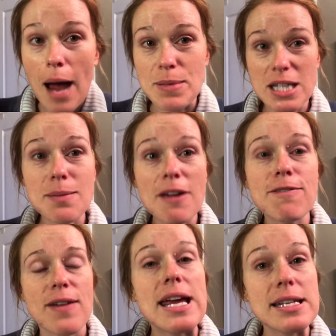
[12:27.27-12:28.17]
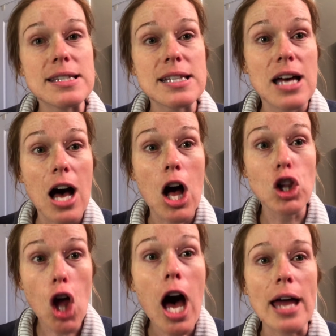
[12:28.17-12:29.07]
I'm touching my face a
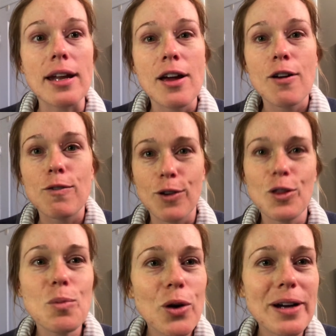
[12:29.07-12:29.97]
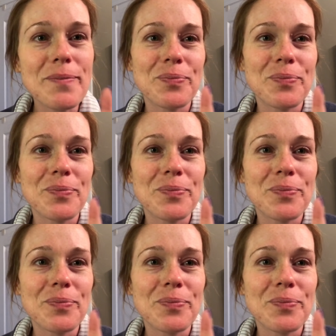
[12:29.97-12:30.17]
lot. Furthermore,